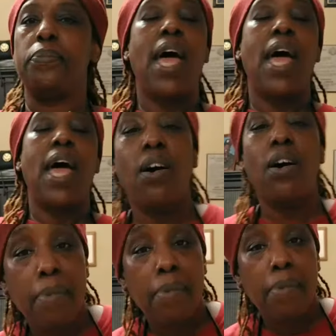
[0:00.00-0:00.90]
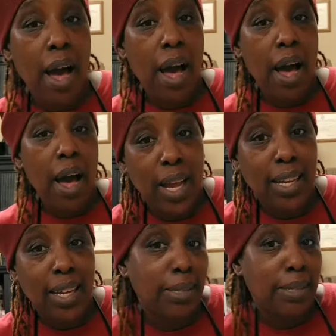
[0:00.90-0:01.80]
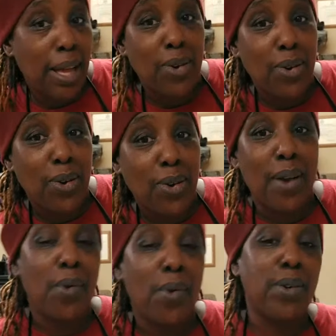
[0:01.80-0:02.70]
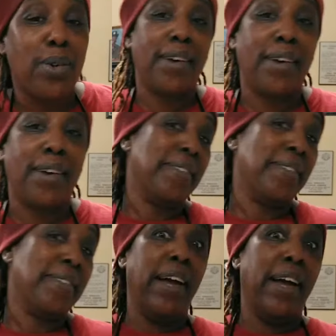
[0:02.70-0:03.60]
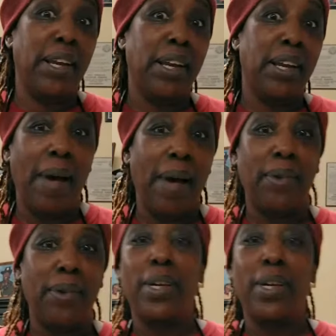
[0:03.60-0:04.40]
don't have a moderator because my daughter at work, so I don't have nobody to read the